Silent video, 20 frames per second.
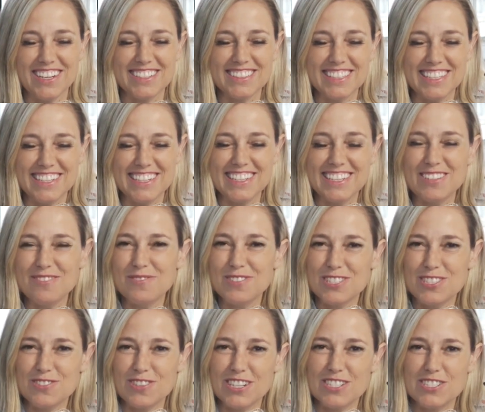leading
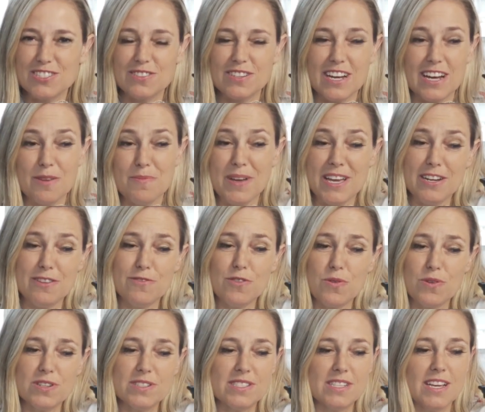infrastructure. And of
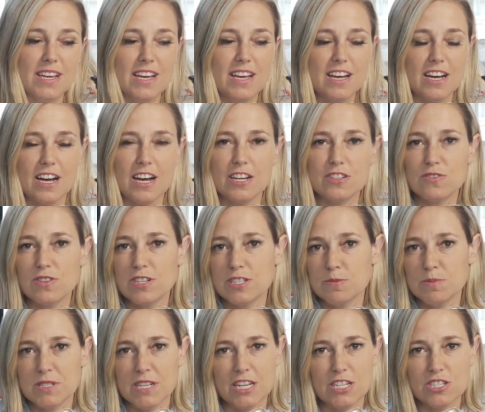course,
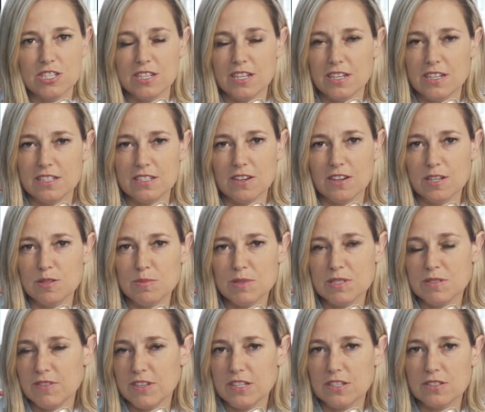transportation and autonomous
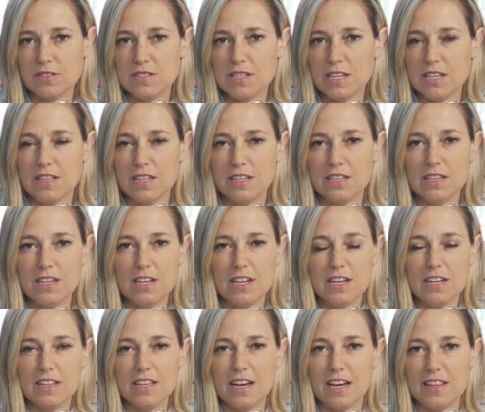vehicles. I think
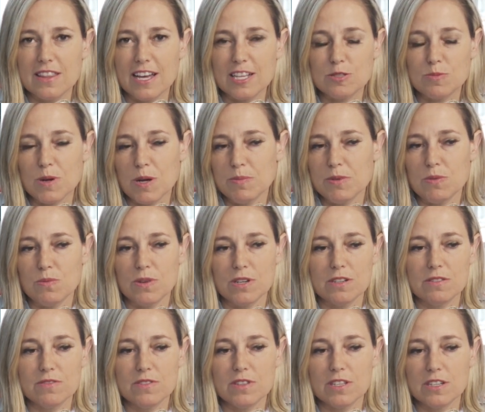that's probably one
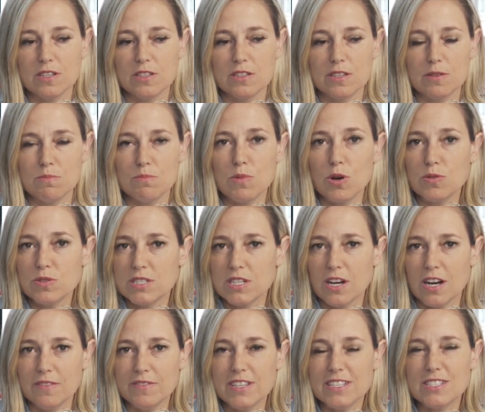of the most
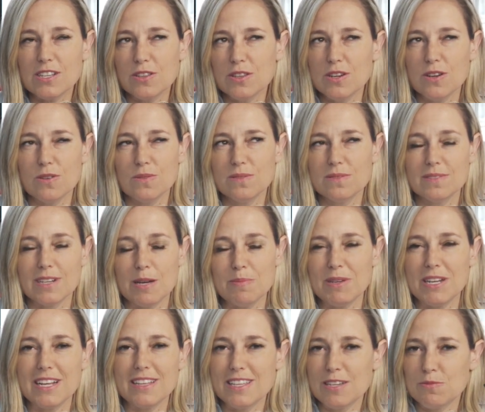obvious. Although, I
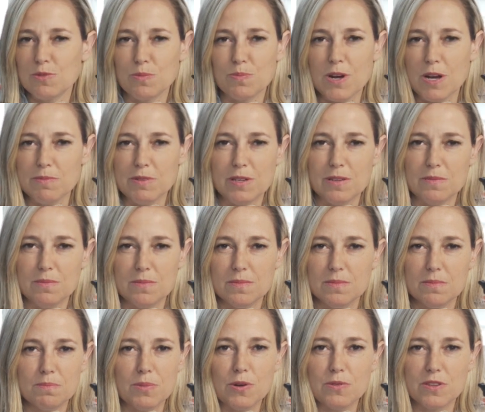mean, I think we'll probably
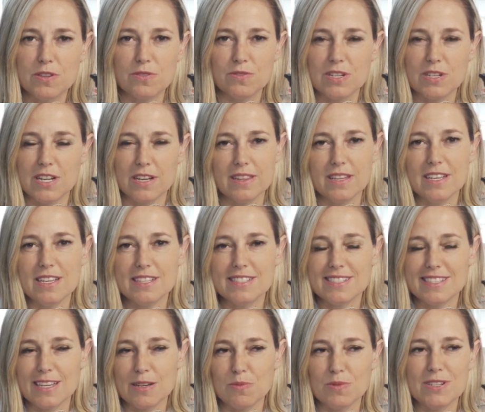both agree on this.
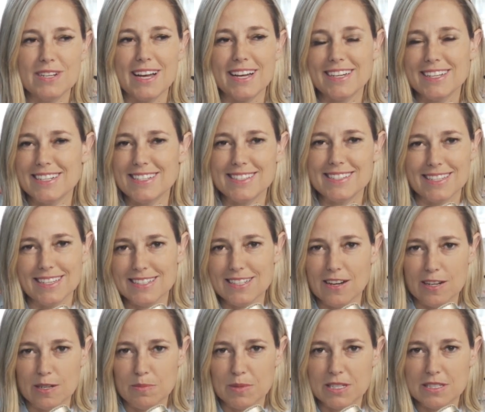Like, we're not going to see
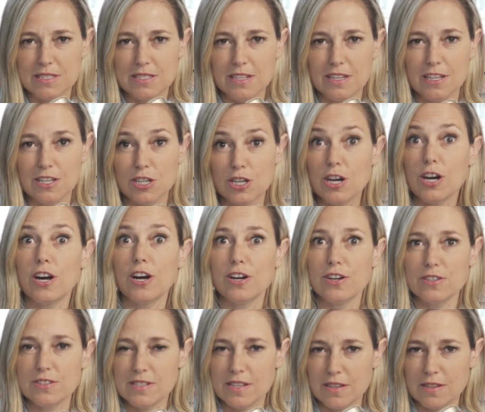autonomous
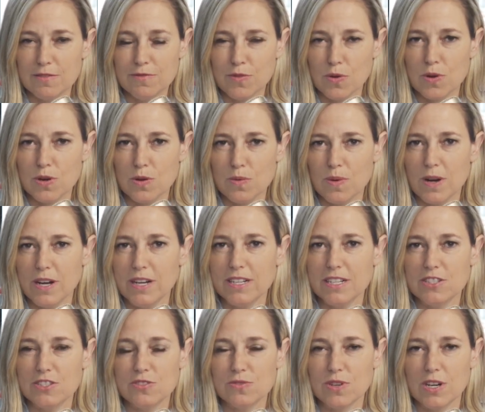cars on the 401
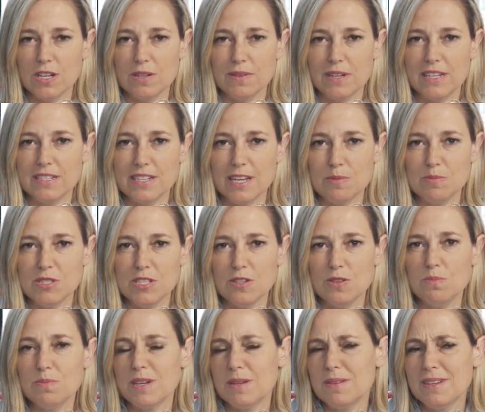in Toronto anytime
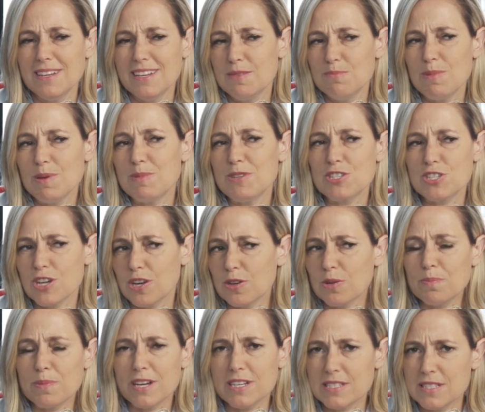soon, but maybe shuttle
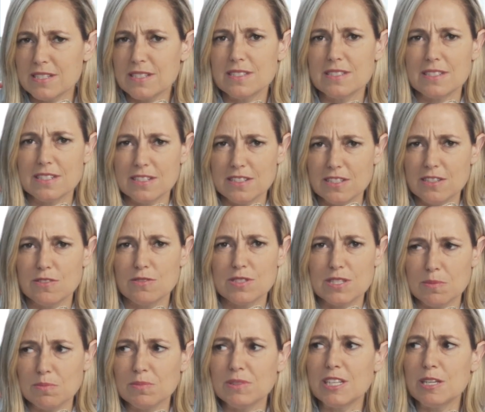buses and,
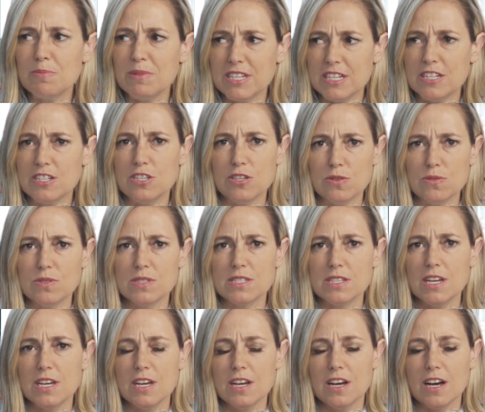some limited use
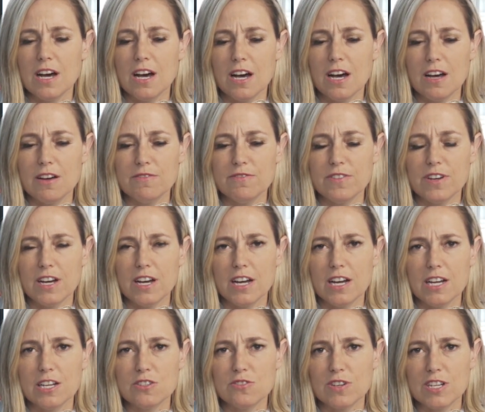of
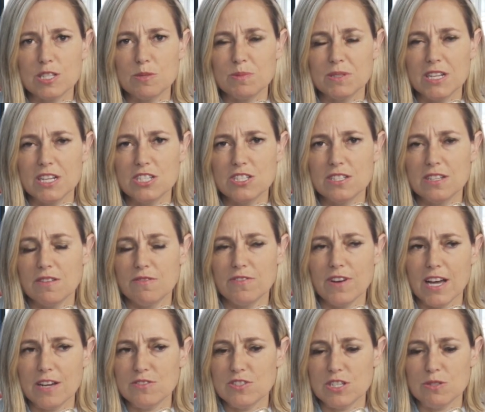transportation, and
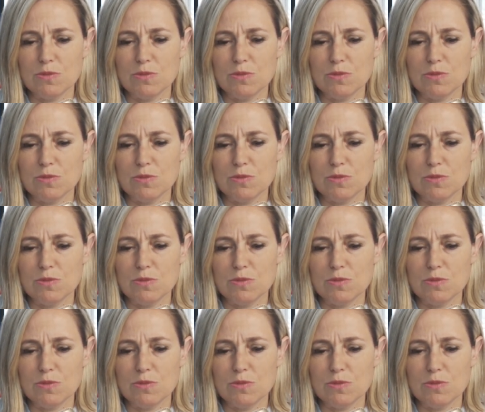5G will